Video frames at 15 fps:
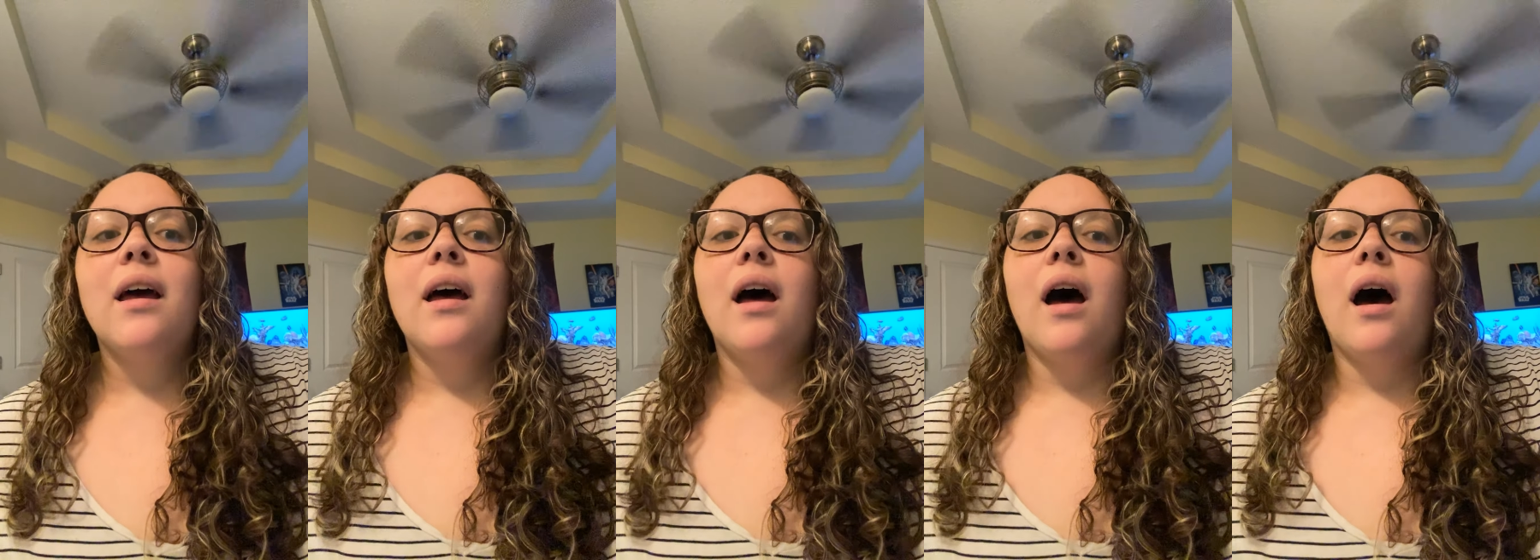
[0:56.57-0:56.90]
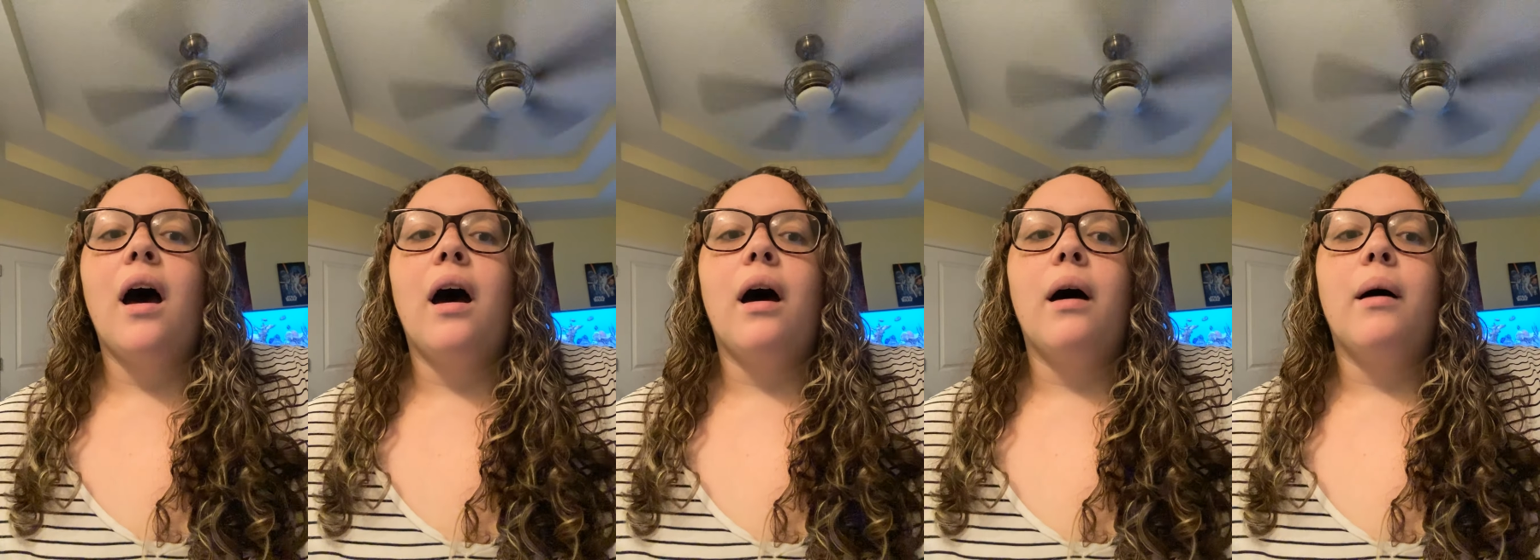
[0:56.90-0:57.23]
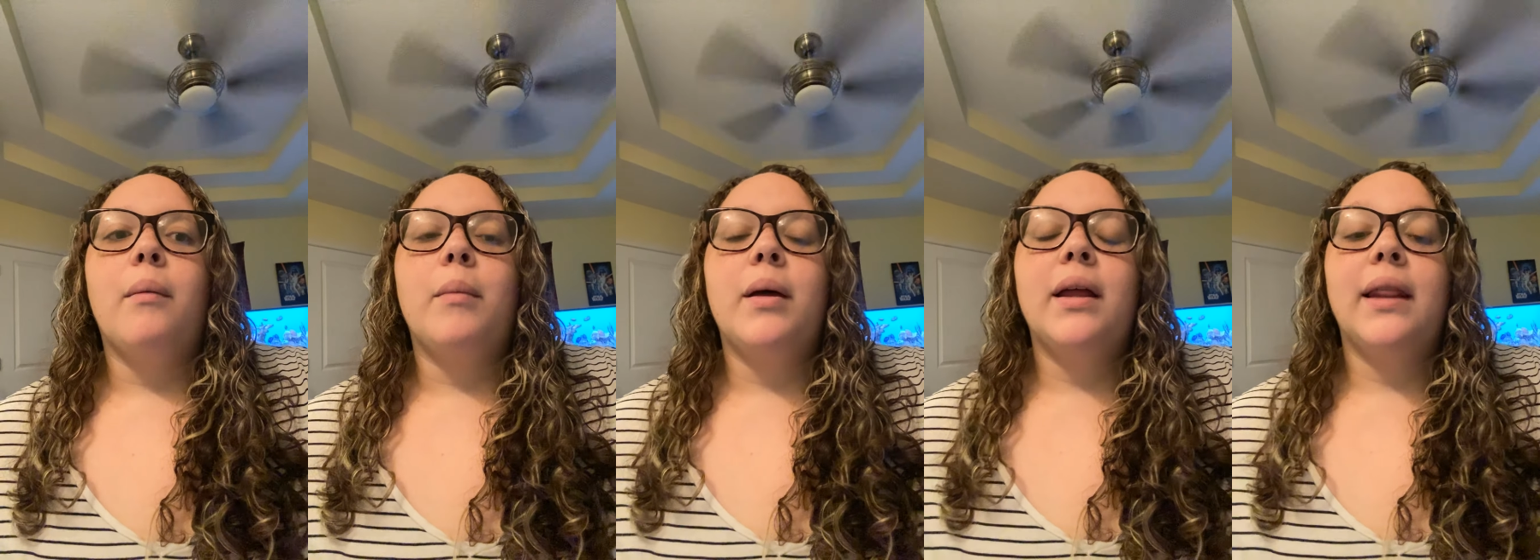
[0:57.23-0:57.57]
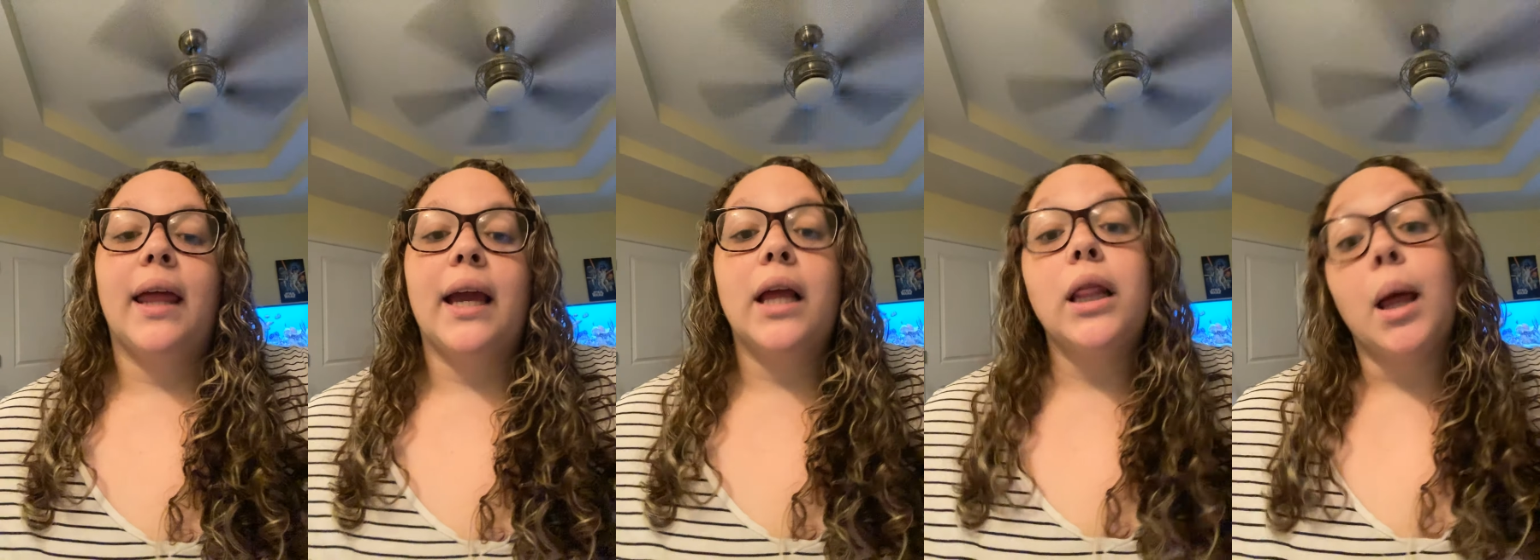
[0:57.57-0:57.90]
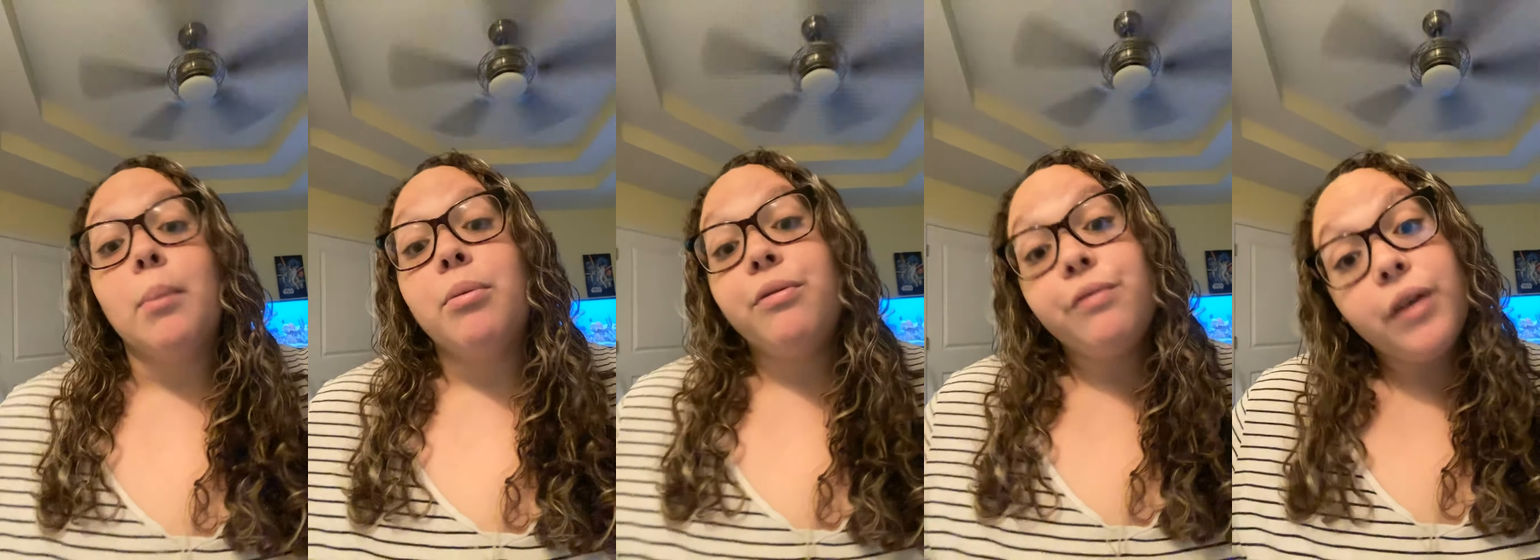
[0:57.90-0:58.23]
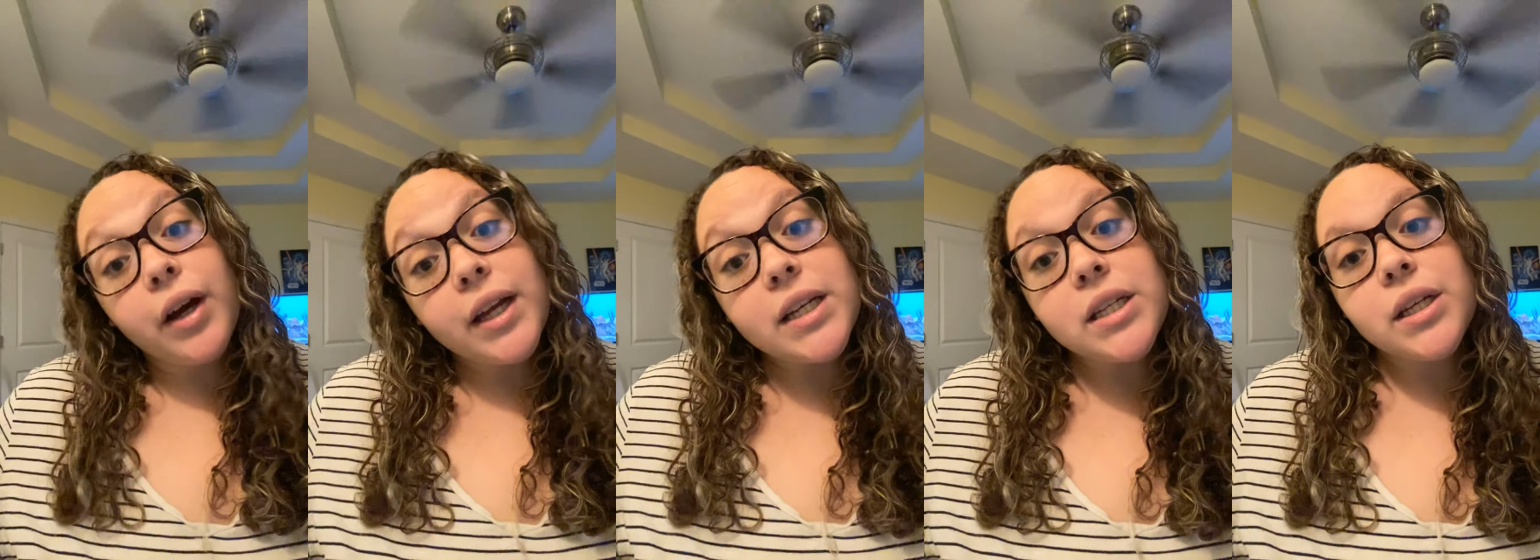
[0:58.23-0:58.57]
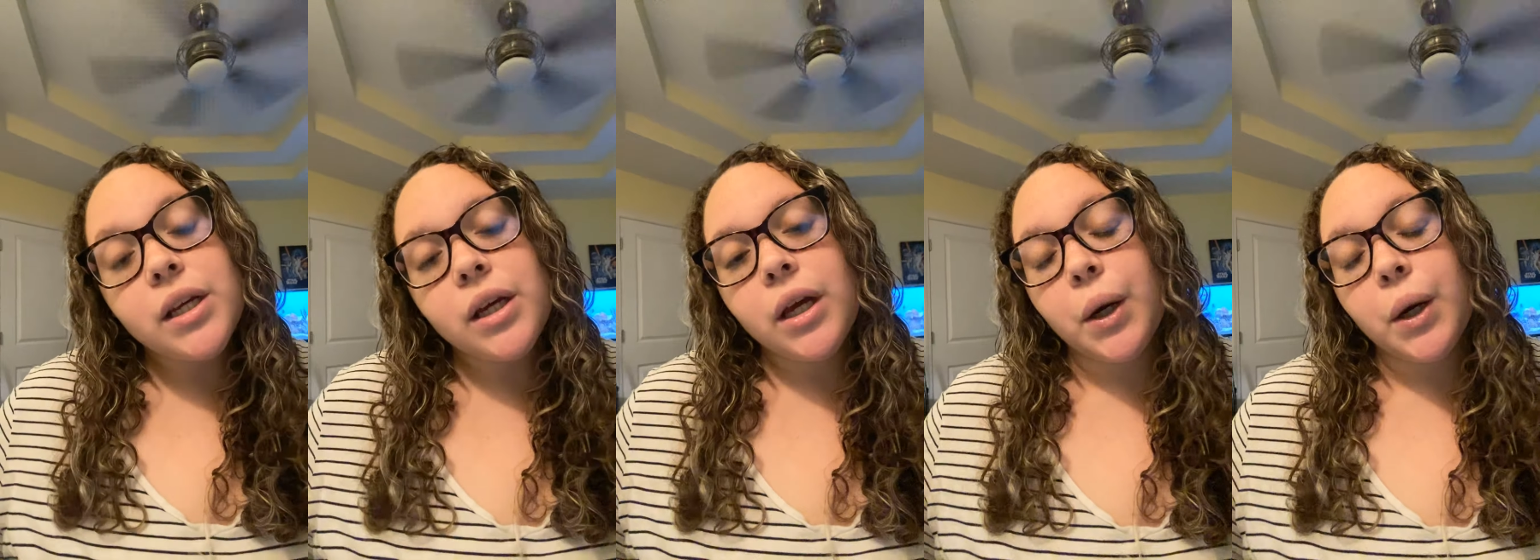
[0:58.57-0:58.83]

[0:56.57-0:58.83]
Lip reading: like club foot,